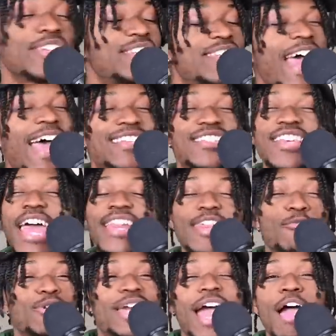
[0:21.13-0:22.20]
The stats say
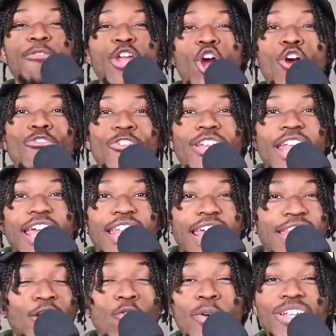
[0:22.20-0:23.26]
that with Kyrie Irvin and,
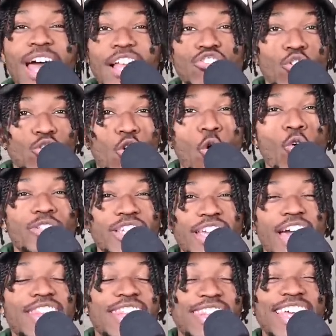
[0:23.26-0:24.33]
and Luka Doncic on the court
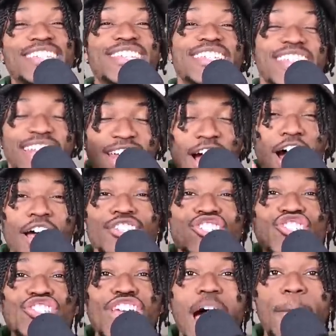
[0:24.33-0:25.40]
together, this is an
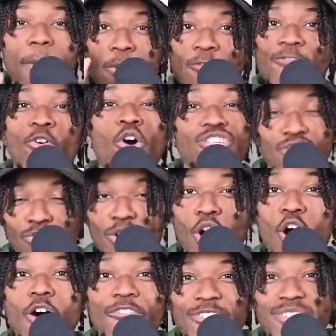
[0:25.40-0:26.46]
unstoppable force on the
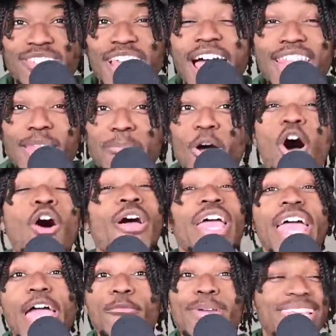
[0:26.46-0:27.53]
offensive side of the ball.
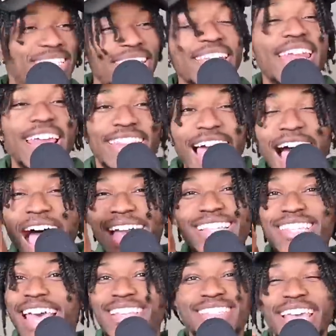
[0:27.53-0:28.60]
And we see that. The eye
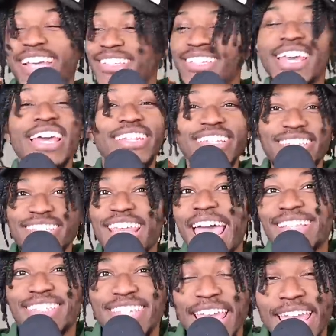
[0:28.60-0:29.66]
test says it, the
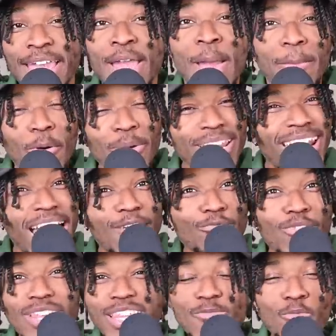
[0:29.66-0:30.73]
stats say it. But we're
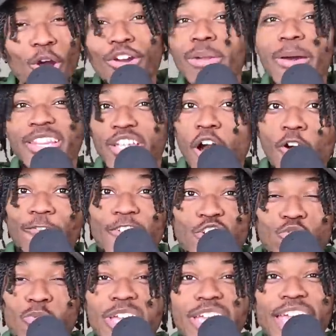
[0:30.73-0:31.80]
not really worried about the
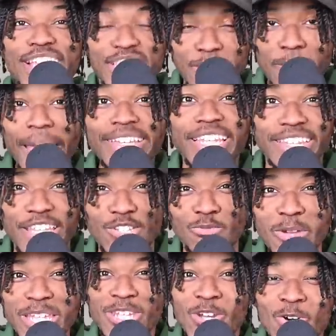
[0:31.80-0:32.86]
offense. We expected
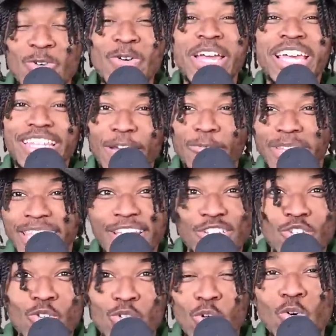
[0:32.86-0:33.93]
this. We knew that when
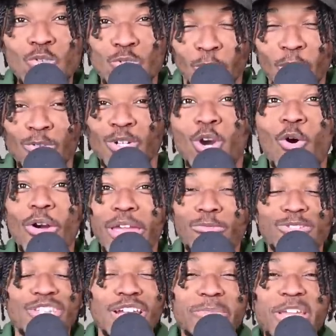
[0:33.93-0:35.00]
these two dudes were on the court,
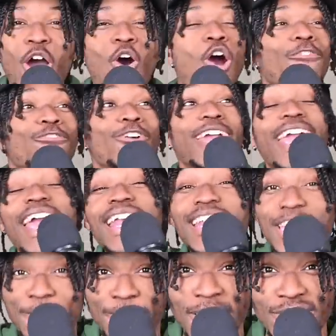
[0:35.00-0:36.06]
it was going to be hard for
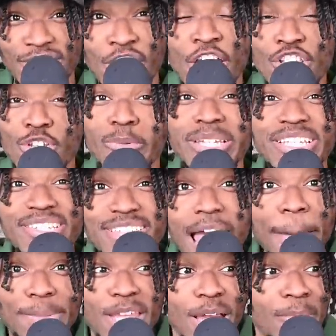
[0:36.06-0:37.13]
any defense to really
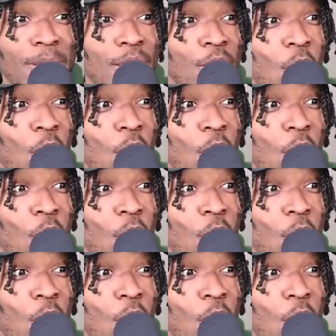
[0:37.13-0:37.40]
stop them.